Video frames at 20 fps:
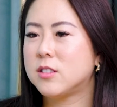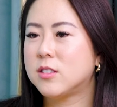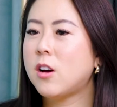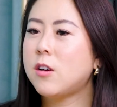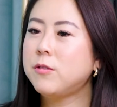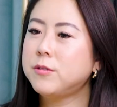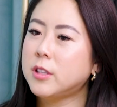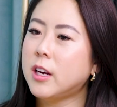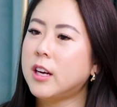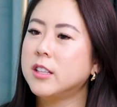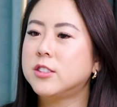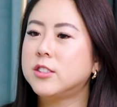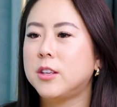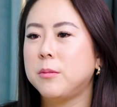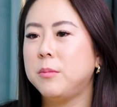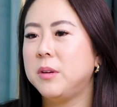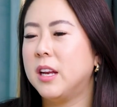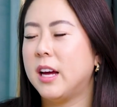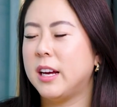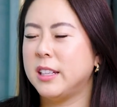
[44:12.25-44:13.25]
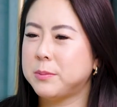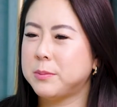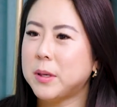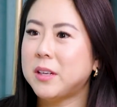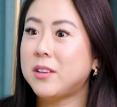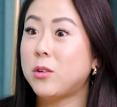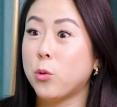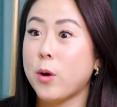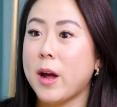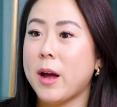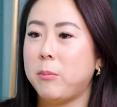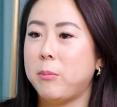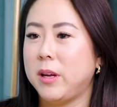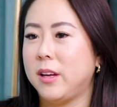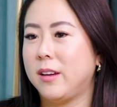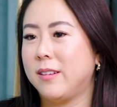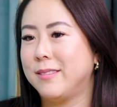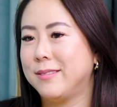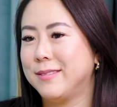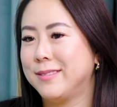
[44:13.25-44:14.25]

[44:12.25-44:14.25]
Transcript: Soft touch can be nice, but grabbing.